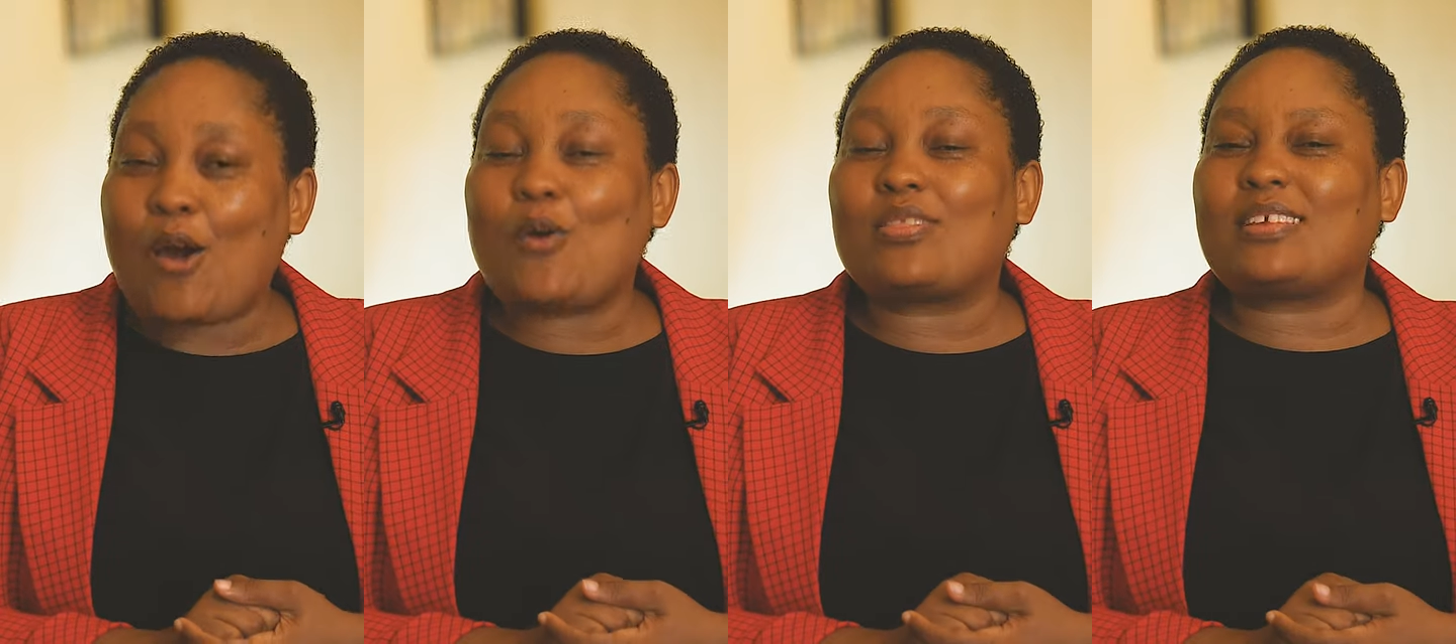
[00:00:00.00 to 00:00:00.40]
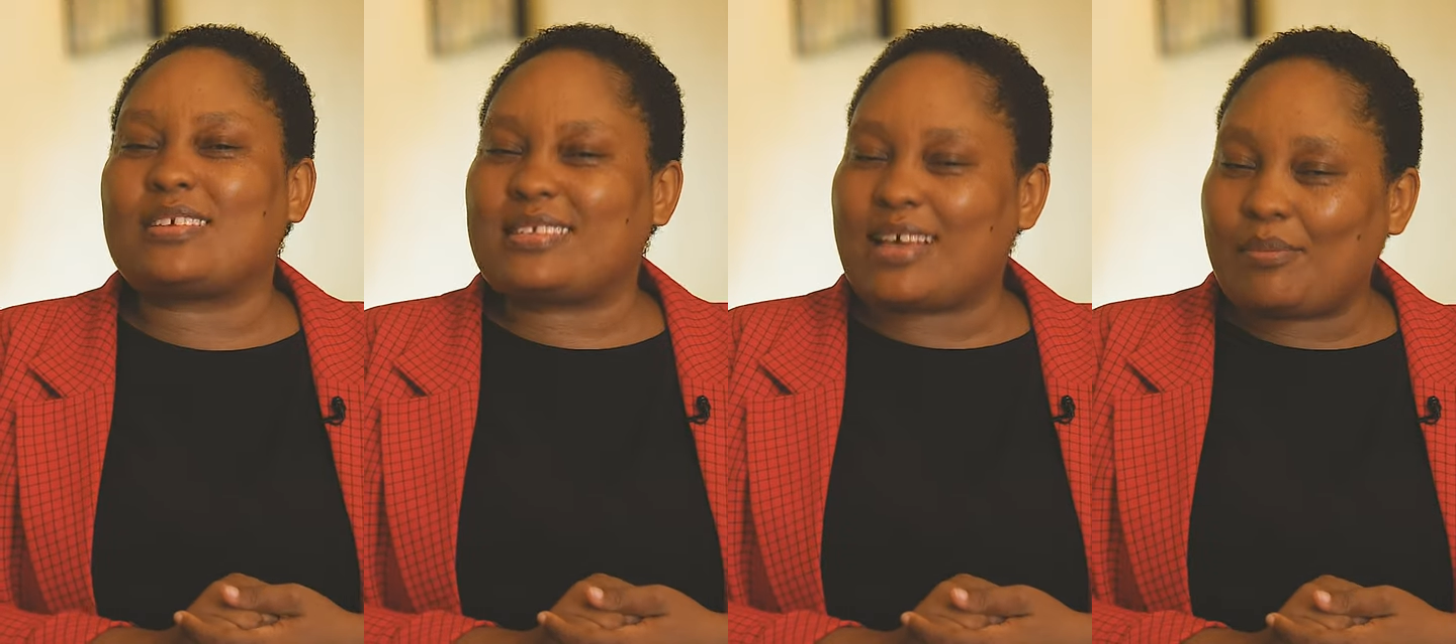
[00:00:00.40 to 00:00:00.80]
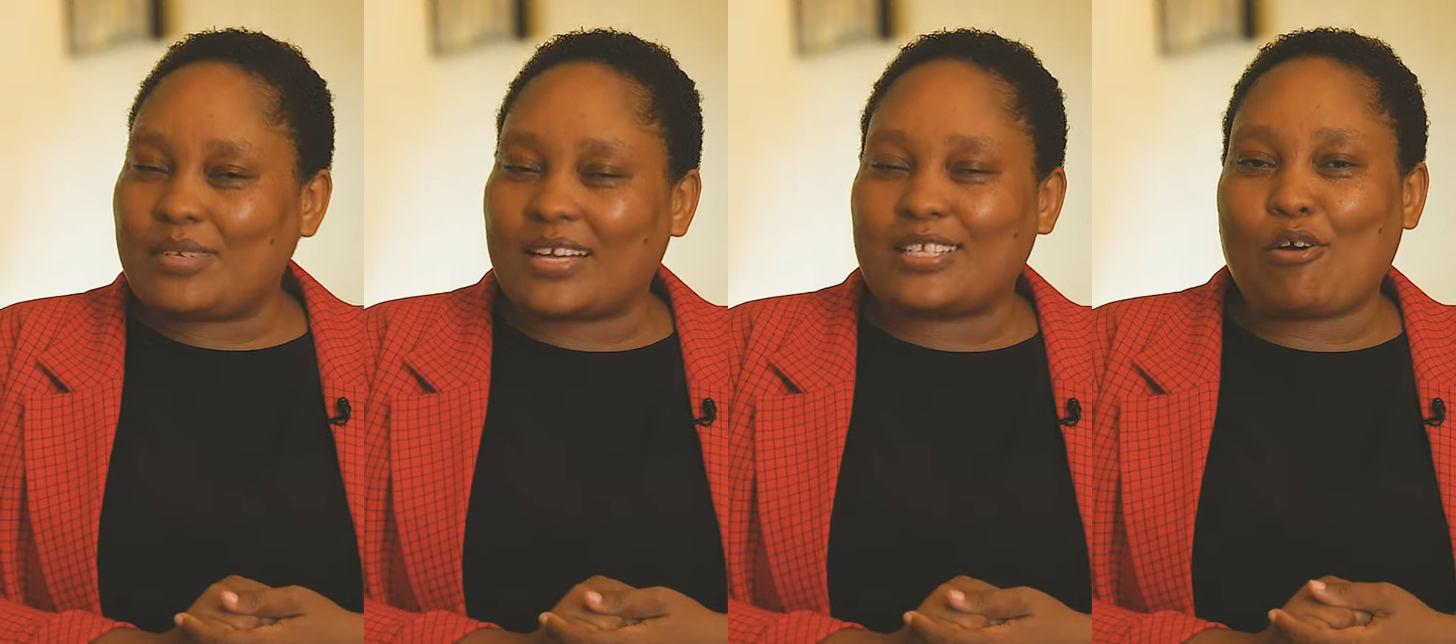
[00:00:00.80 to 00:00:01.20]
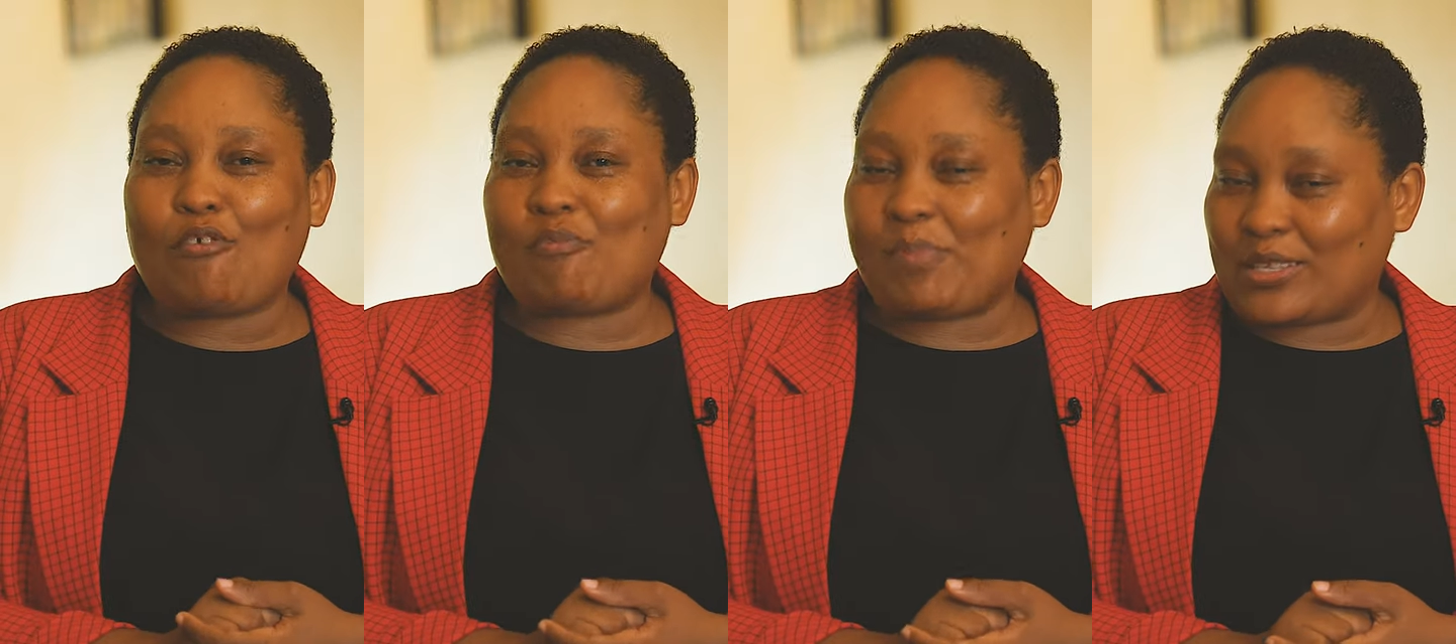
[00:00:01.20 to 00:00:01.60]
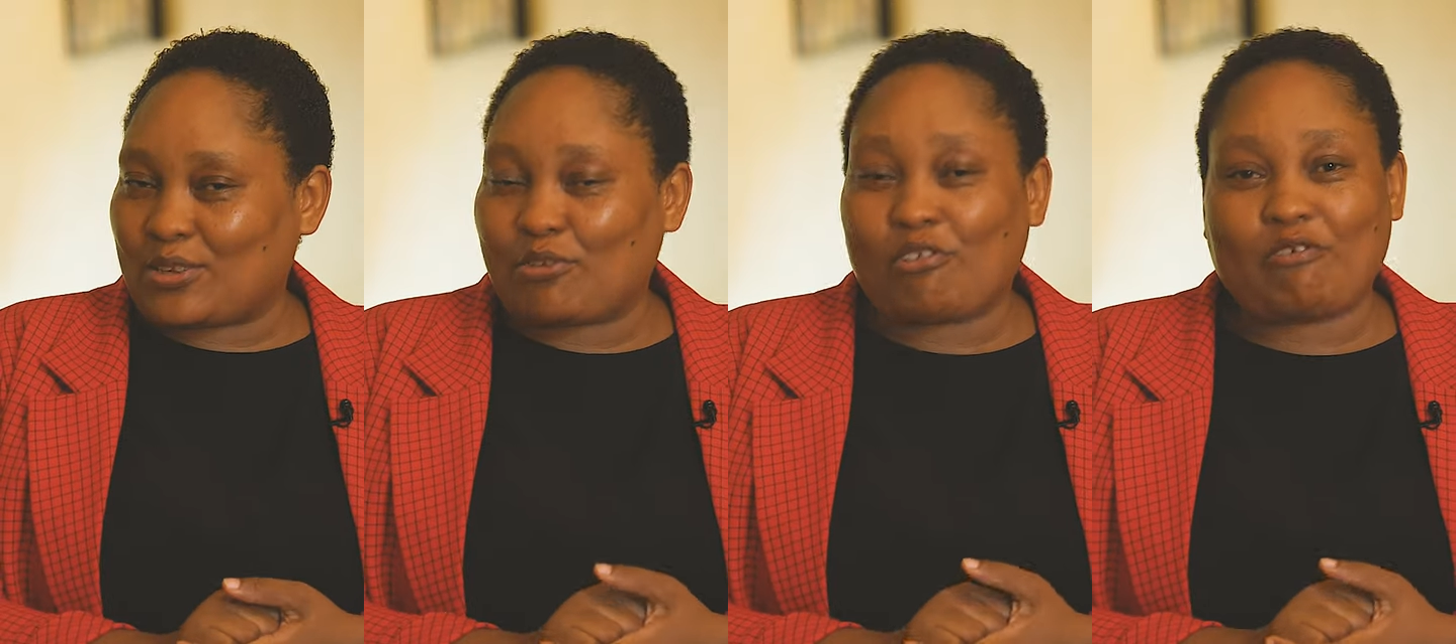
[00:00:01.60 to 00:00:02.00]
on the subject of
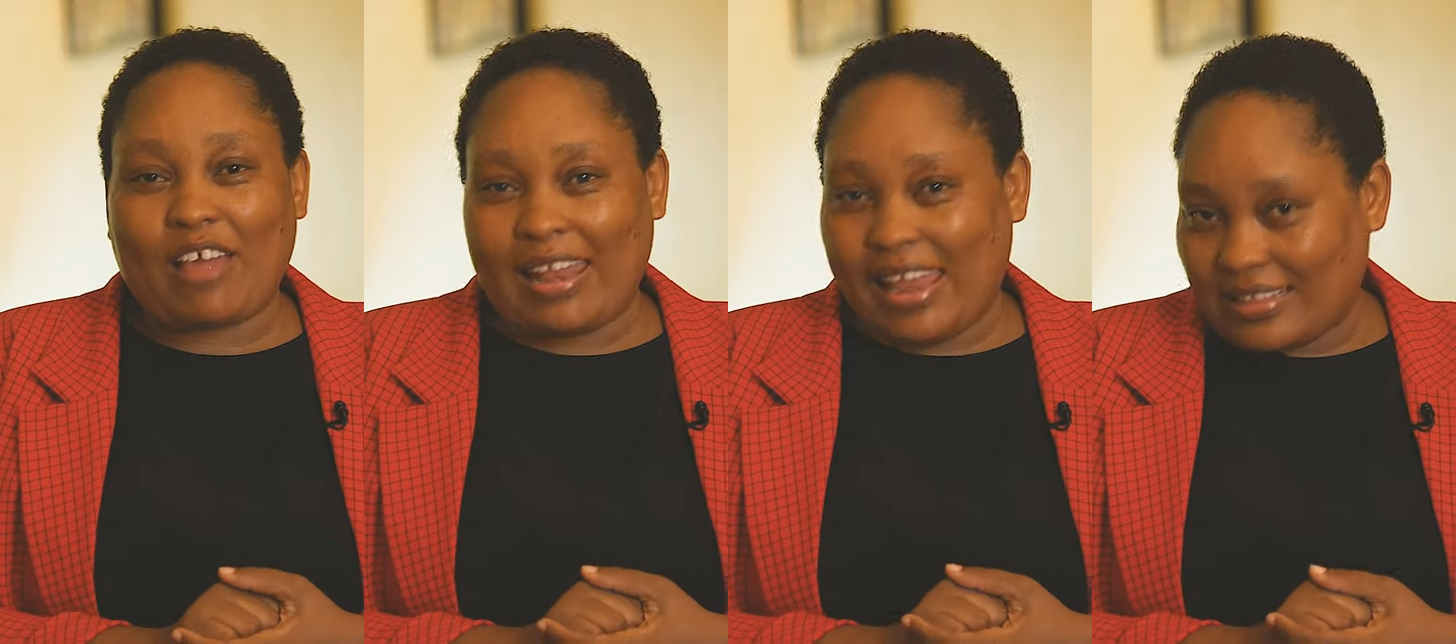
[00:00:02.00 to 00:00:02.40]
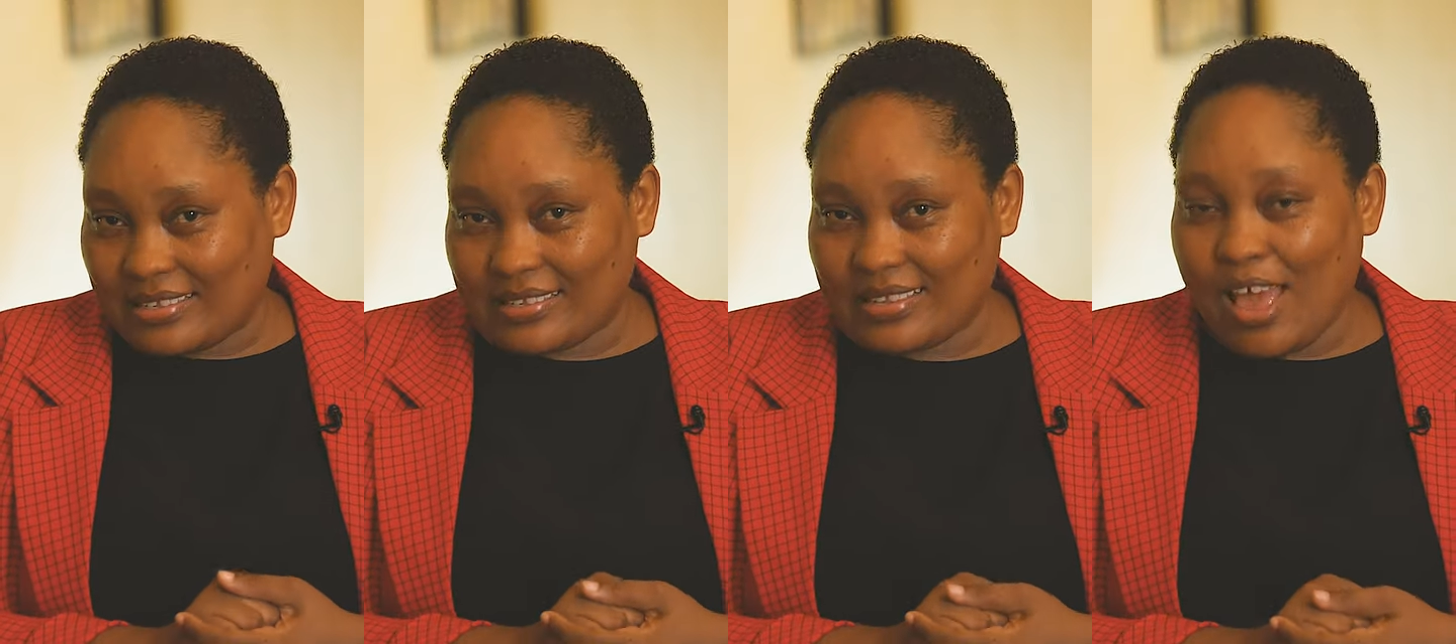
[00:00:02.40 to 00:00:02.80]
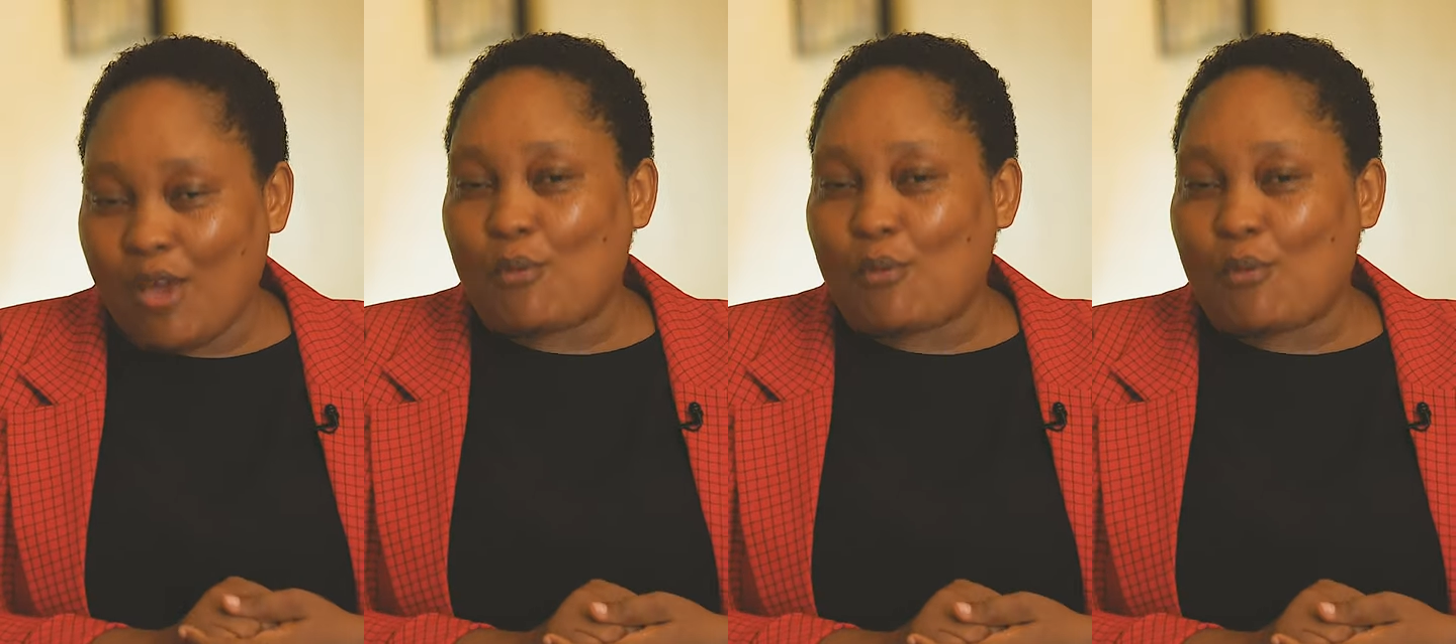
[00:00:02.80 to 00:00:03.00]
personal finance